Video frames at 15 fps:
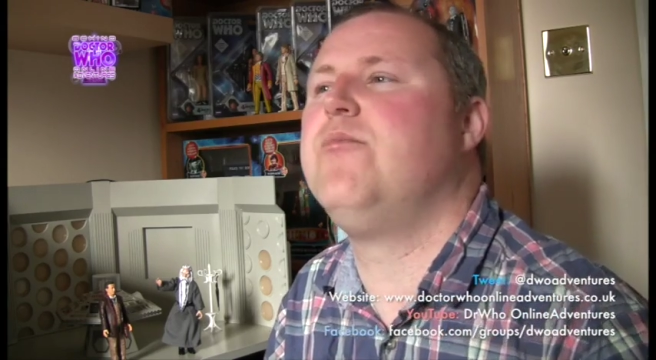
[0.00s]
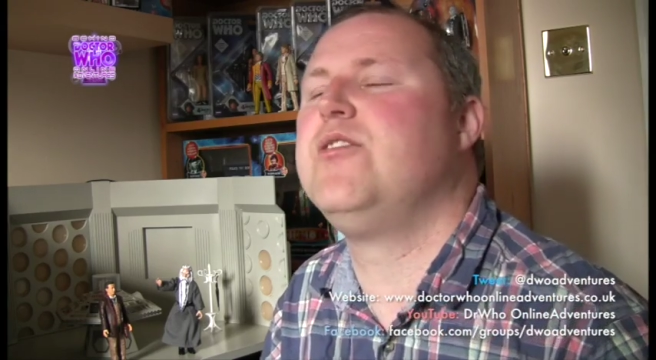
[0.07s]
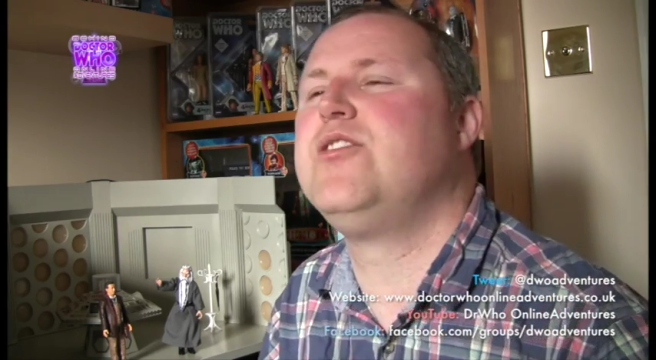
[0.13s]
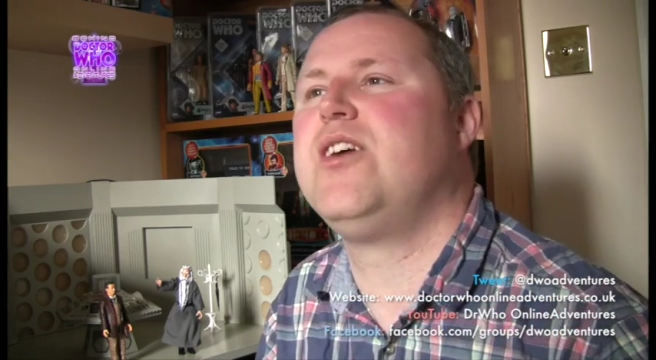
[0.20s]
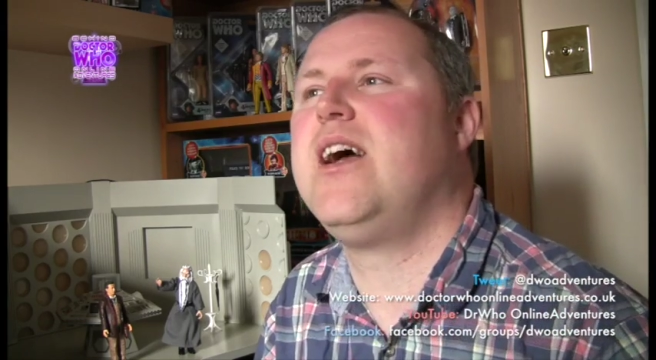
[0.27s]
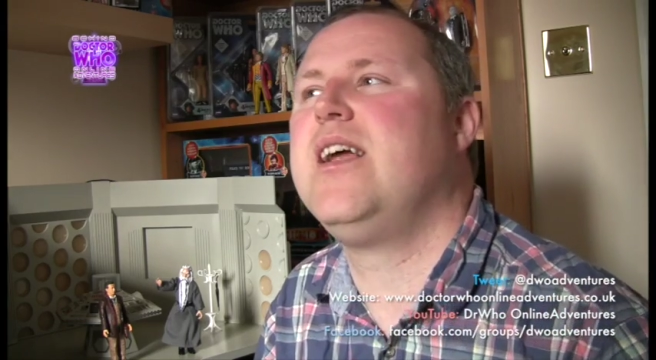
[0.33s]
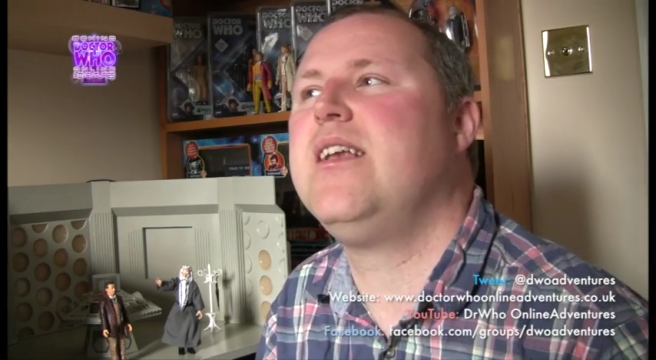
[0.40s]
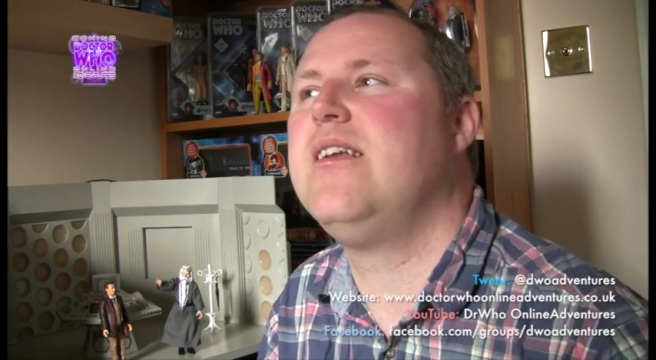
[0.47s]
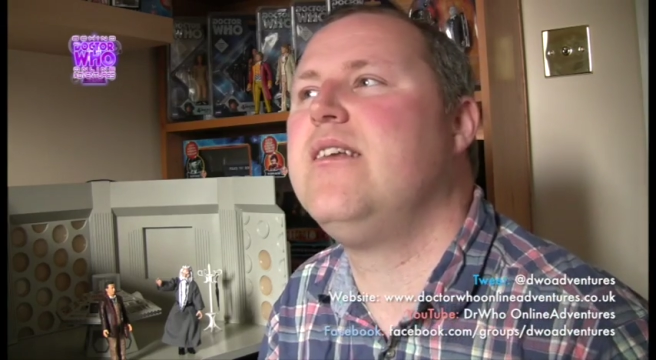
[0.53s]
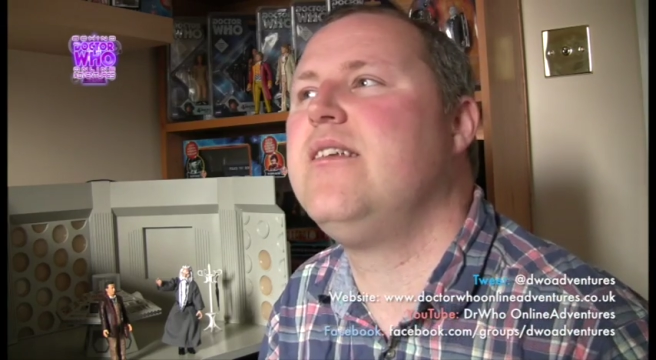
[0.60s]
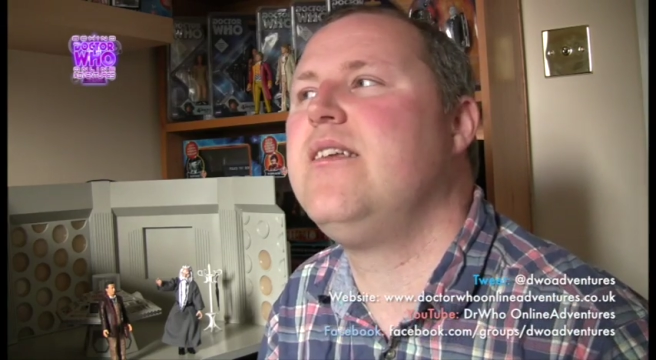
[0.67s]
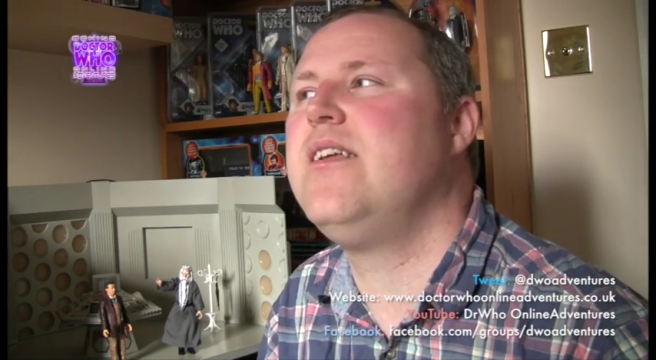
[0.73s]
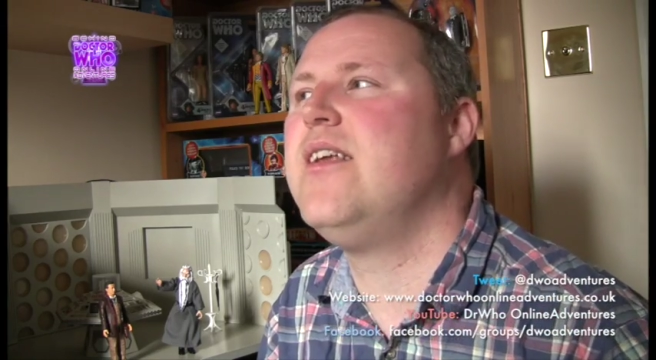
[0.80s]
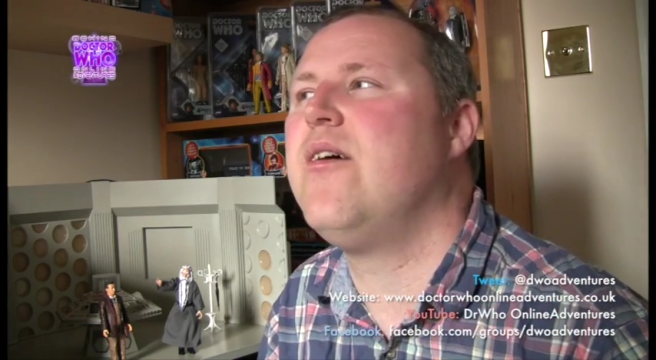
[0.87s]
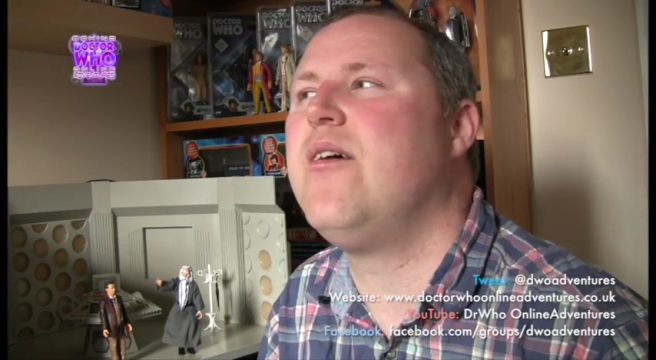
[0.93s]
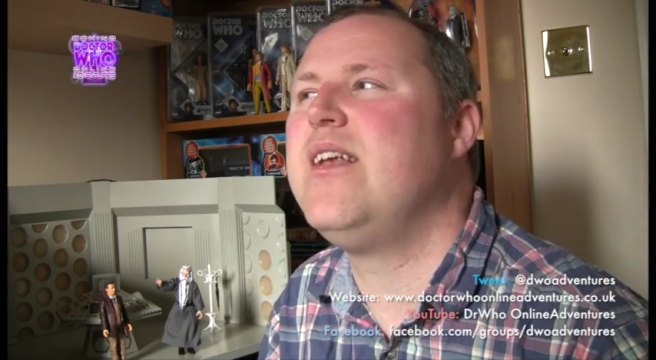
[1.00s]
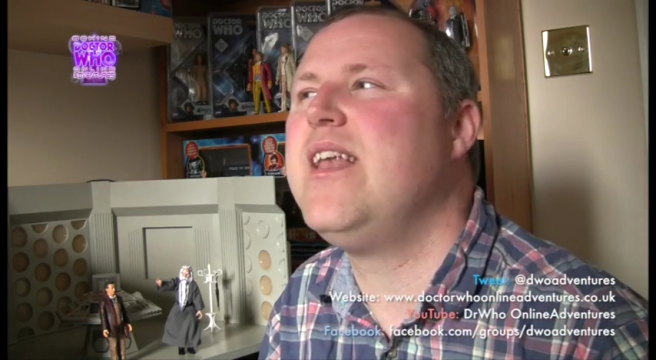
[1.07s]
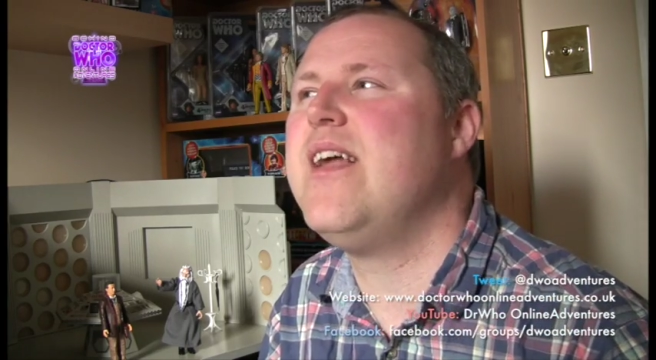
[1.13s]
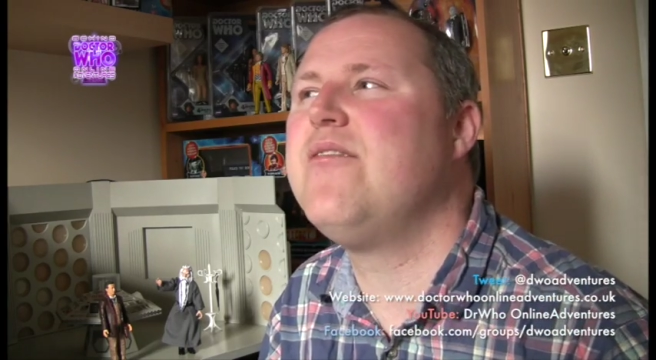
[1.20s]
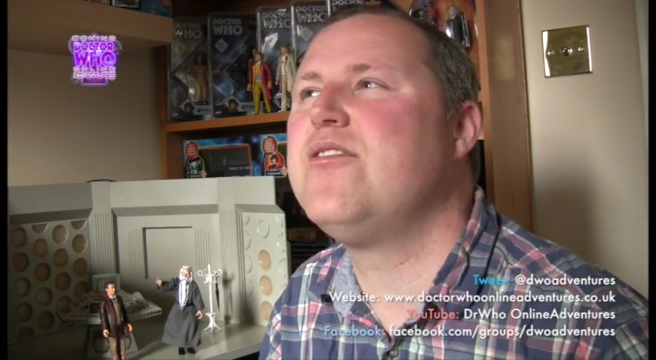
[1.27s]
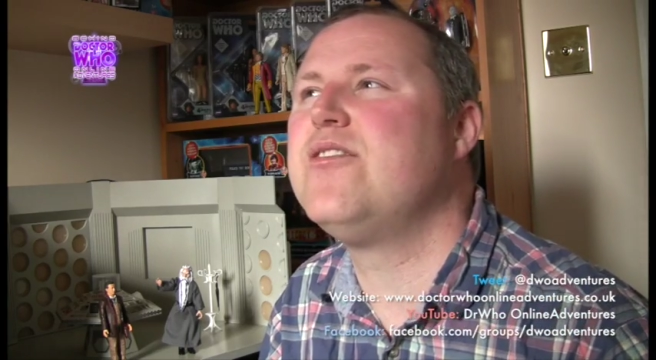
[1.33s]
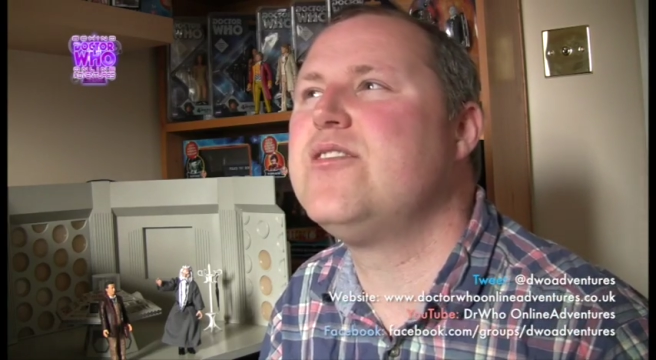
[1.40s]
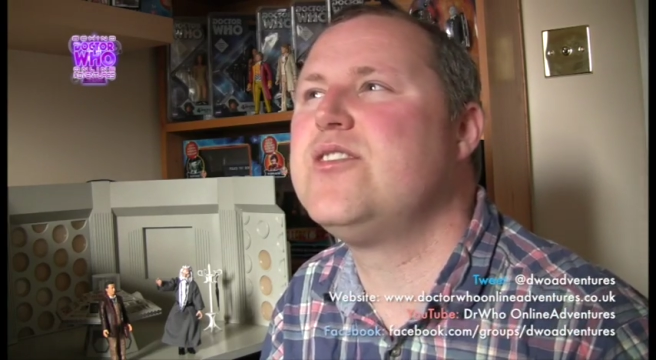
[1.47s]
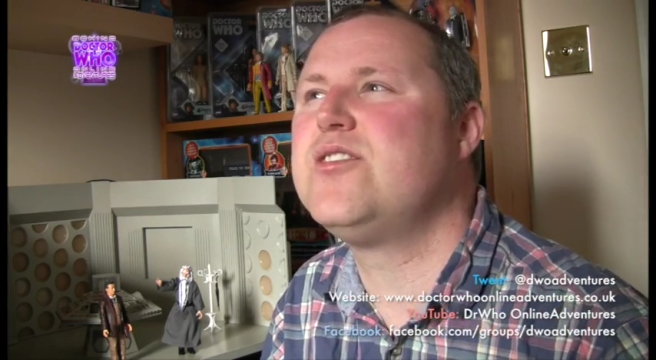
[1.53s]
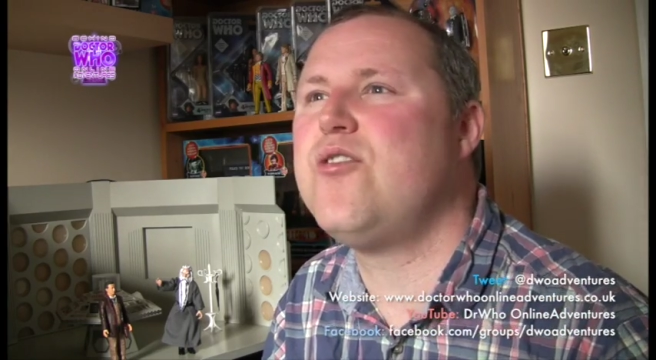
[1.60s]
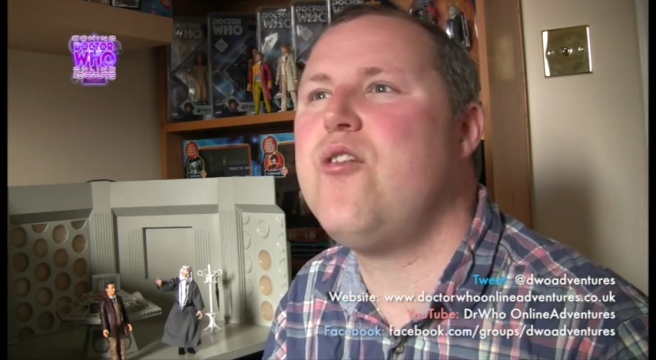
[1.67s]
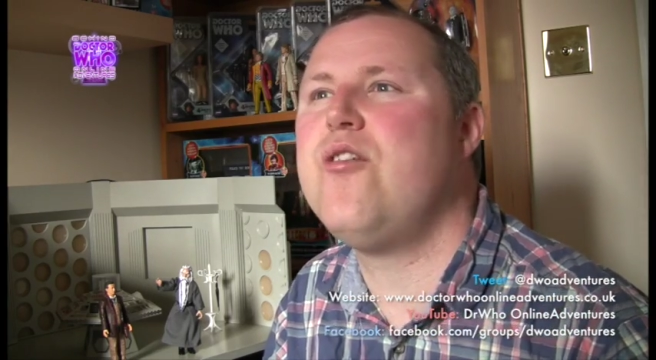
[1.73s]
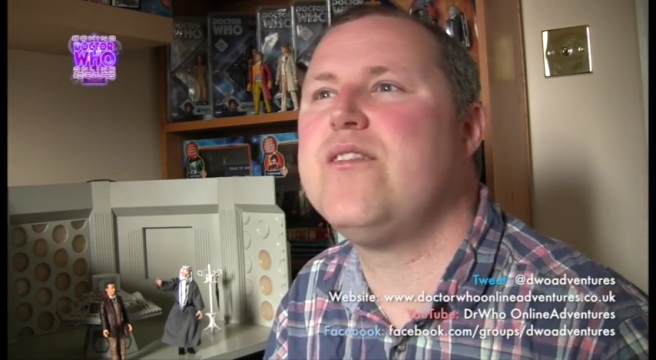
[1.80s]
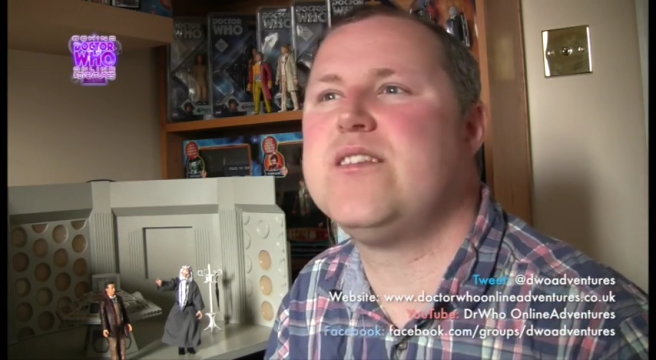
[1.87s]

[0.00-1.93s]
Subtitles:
which I never saw